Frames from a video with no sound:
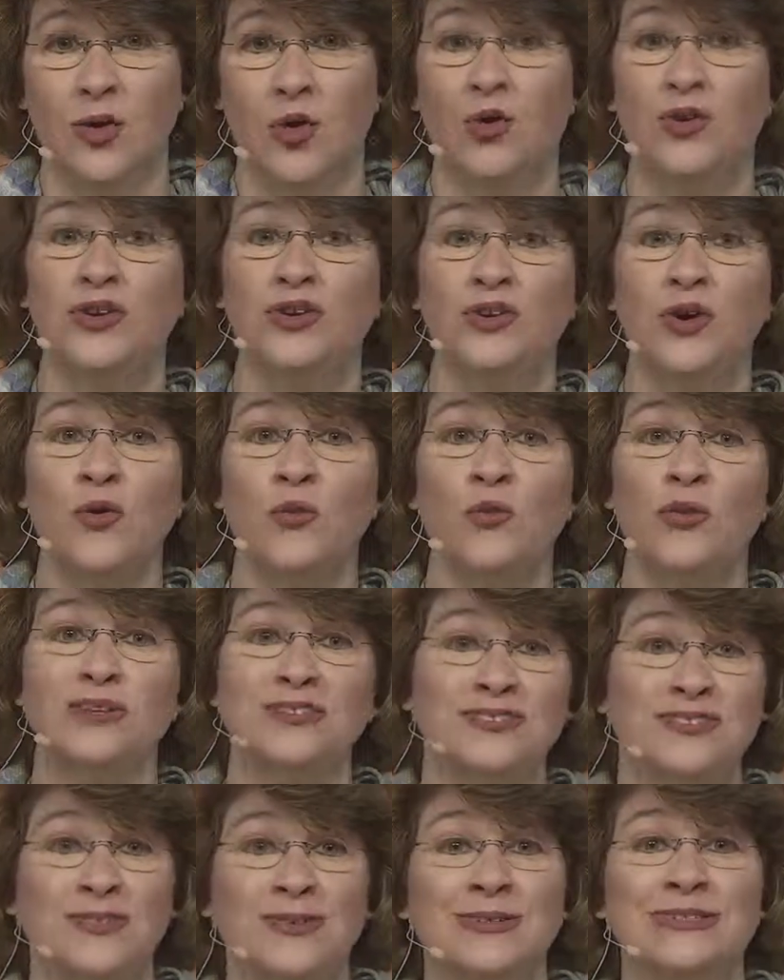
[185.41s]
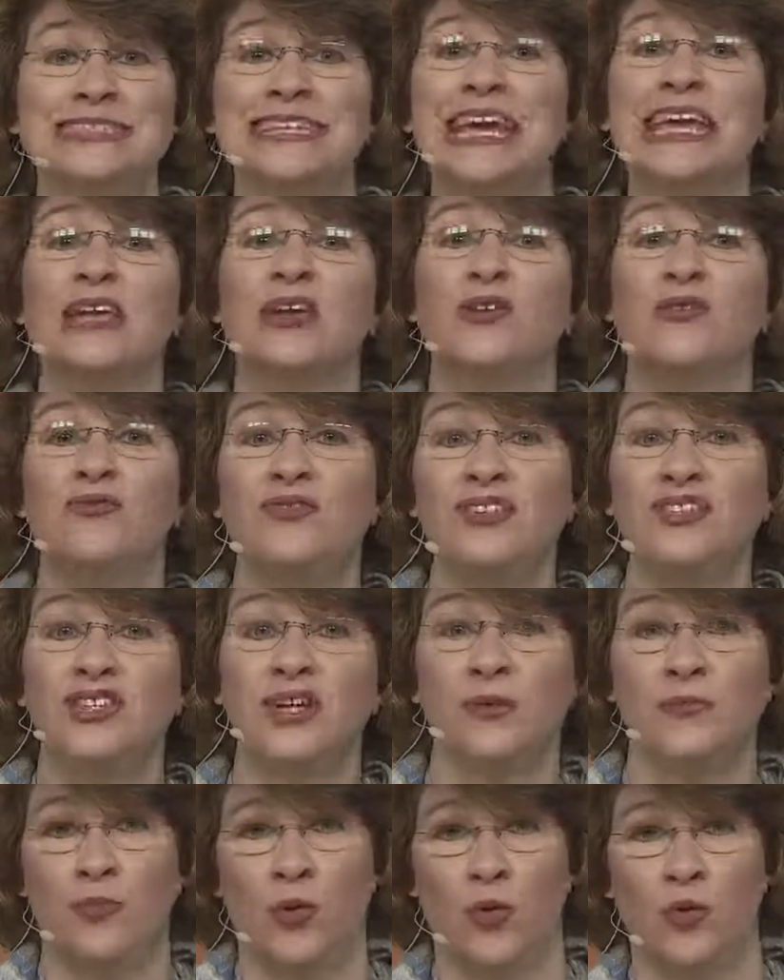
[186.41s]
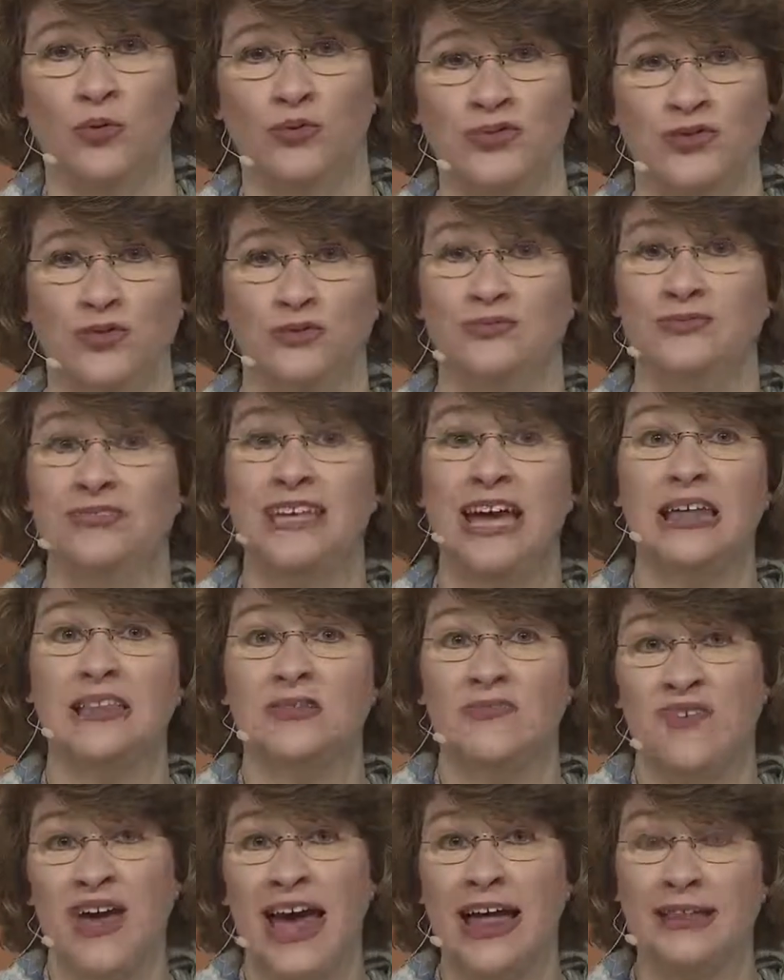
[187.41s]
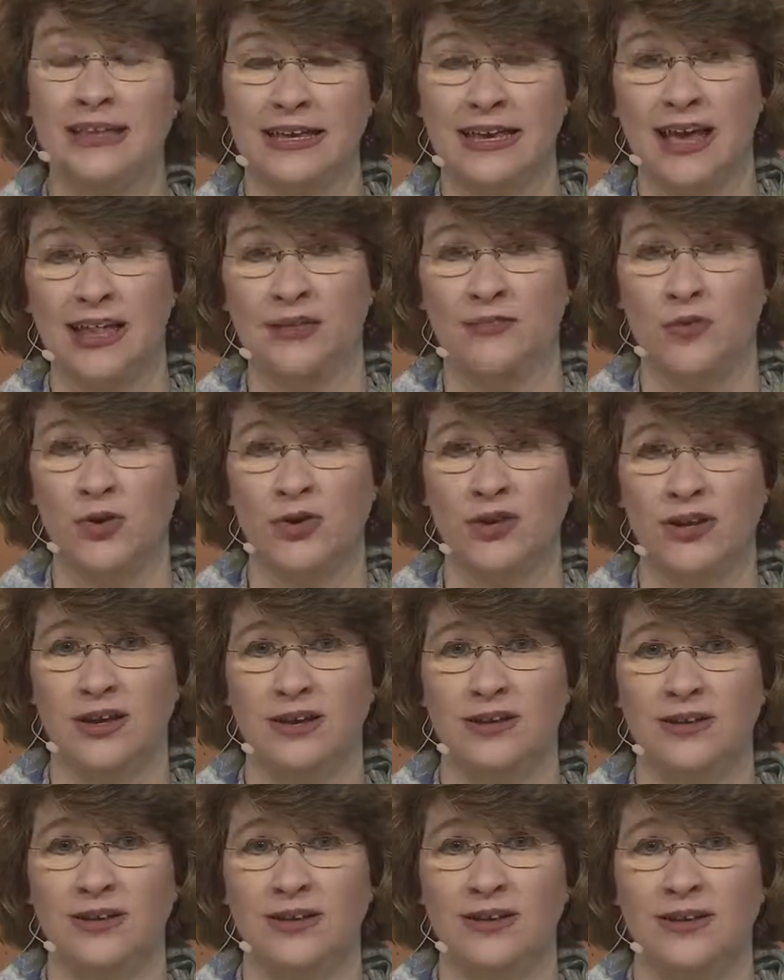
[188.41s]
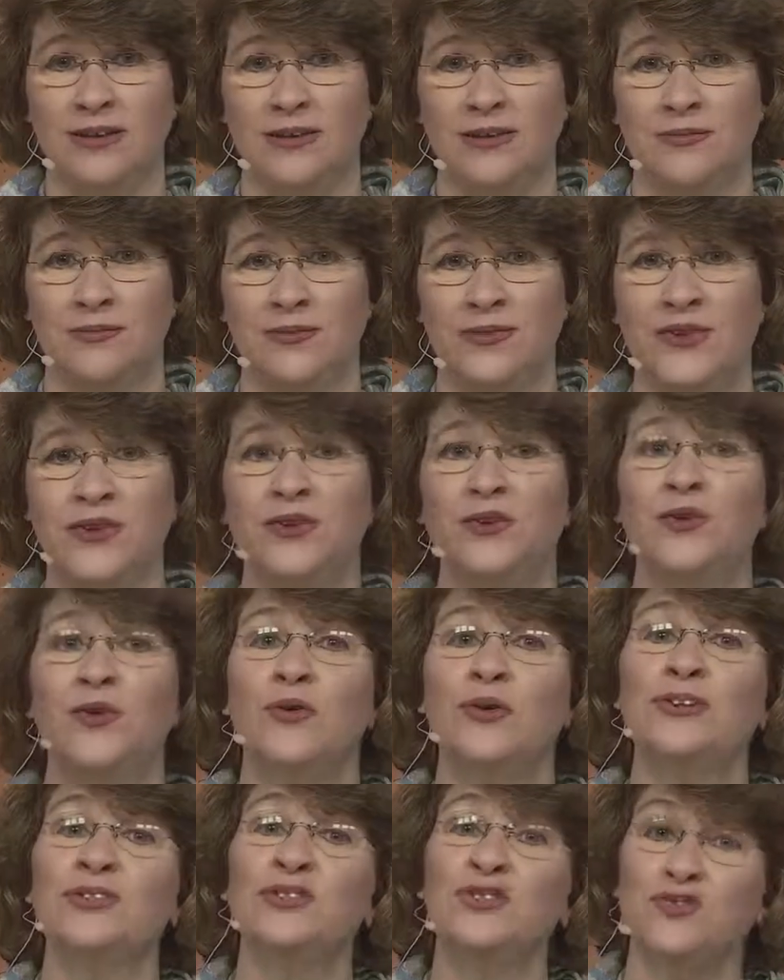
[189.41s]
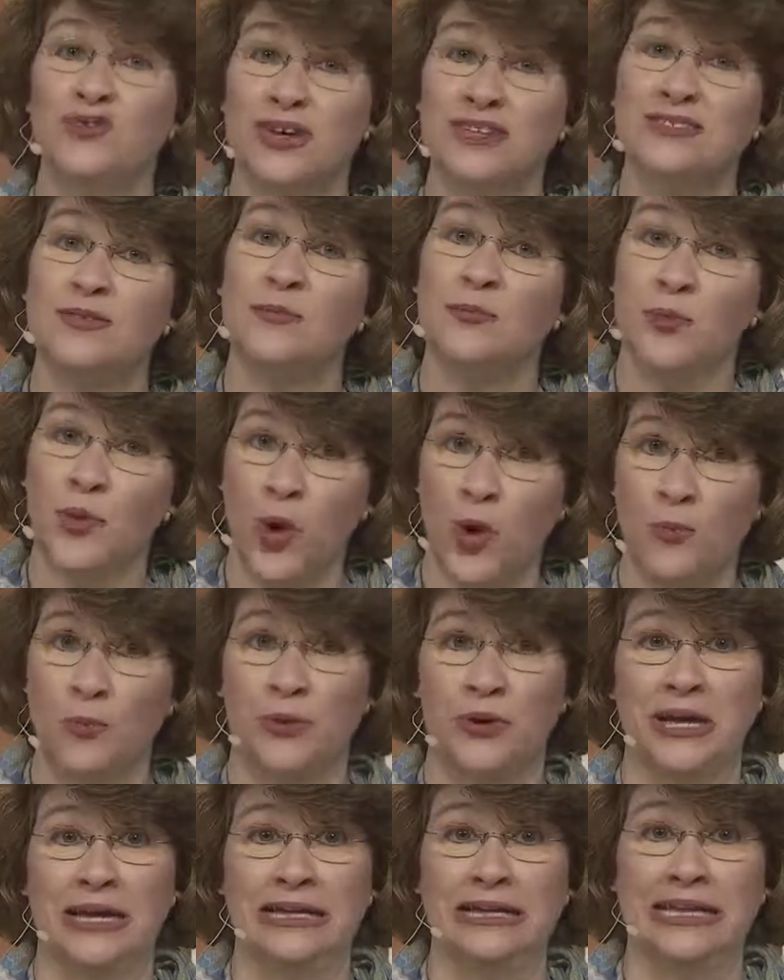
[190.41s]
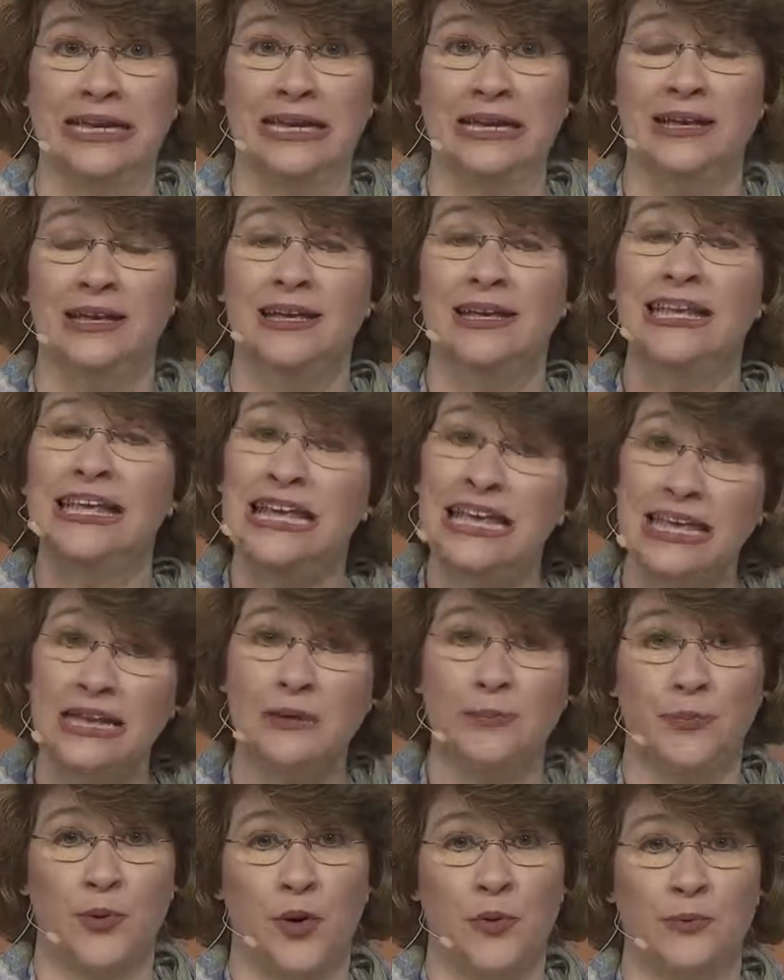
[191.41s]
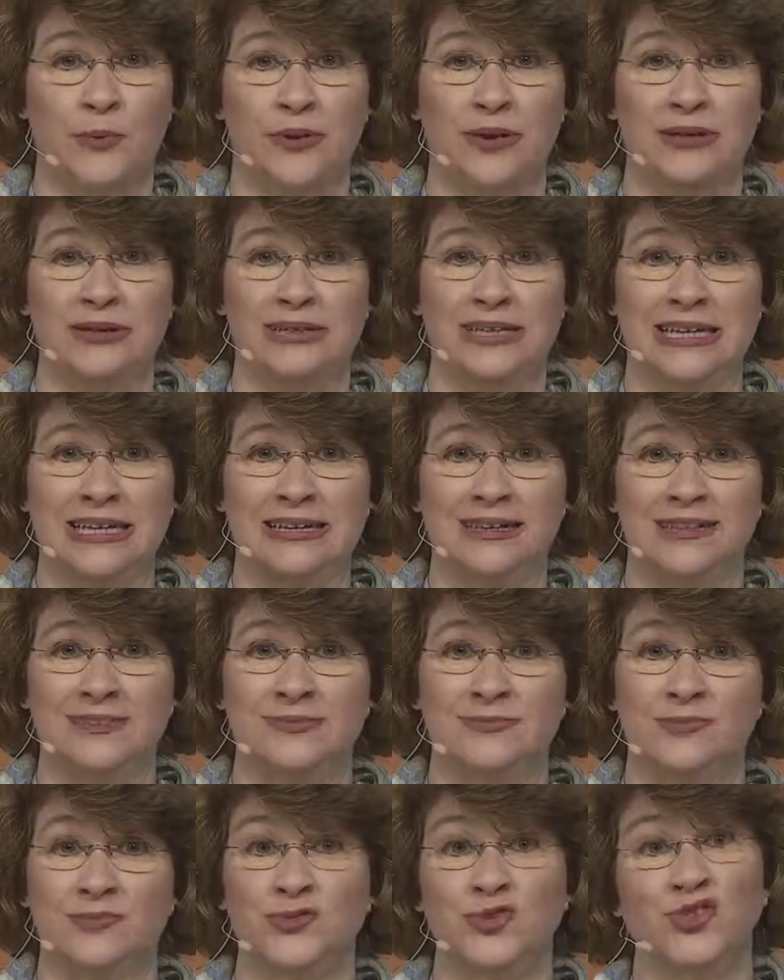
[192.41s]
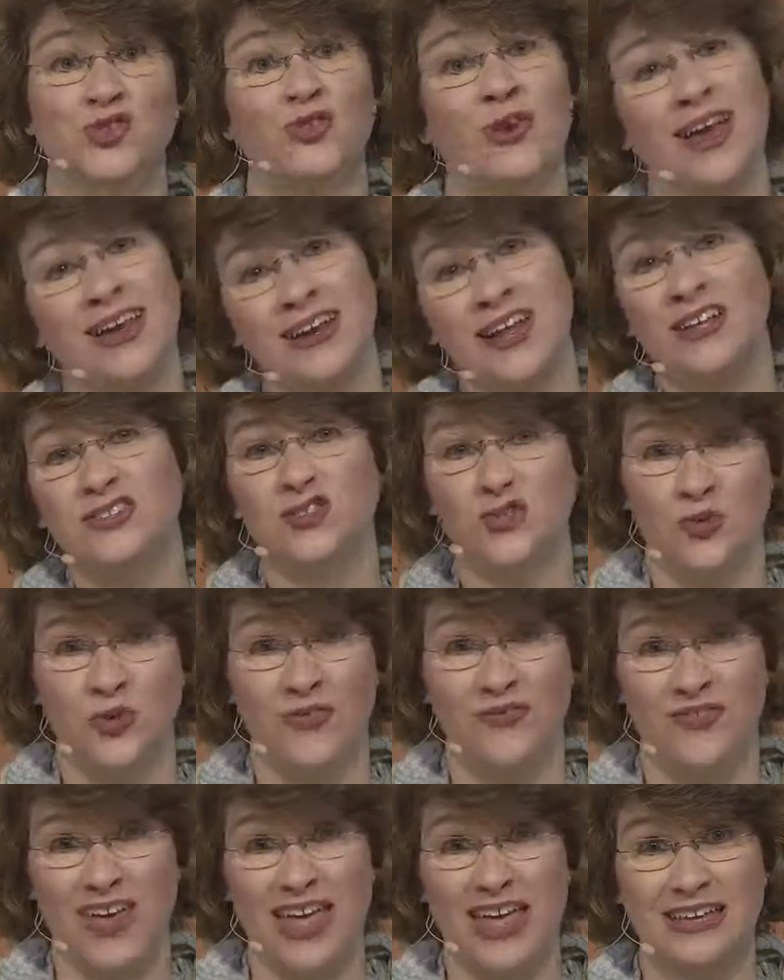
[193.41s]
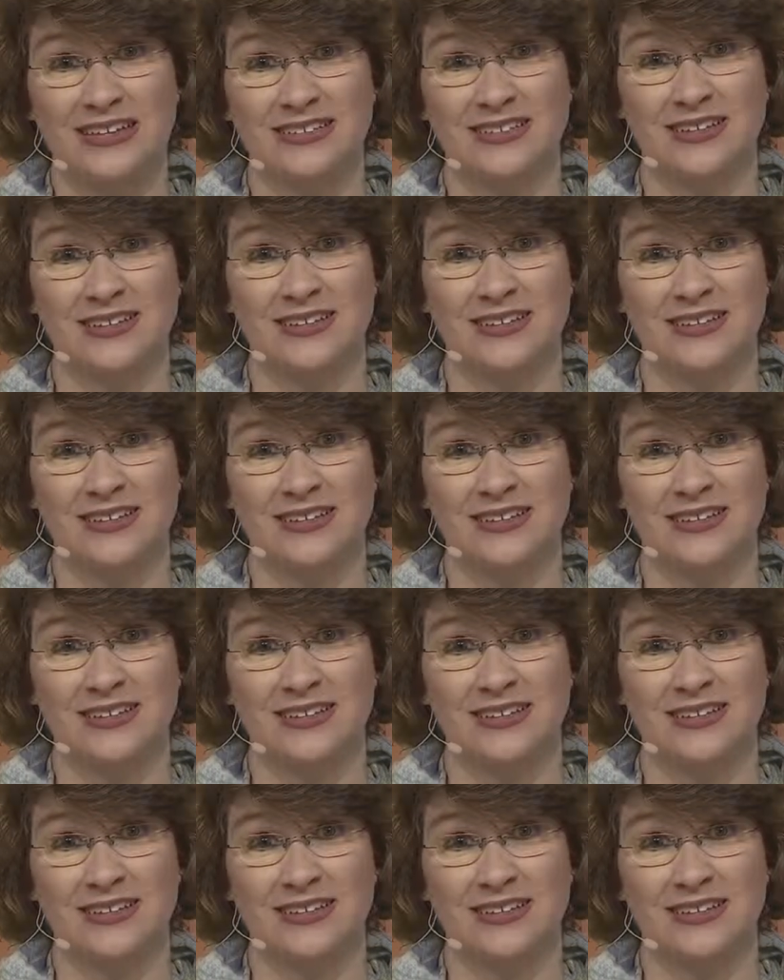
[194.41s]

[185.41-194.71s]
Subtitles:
Or you don't want to take your fishing pole to Death Valley, California. You're going to dress appropriately, eat appropriately, and try not to offend.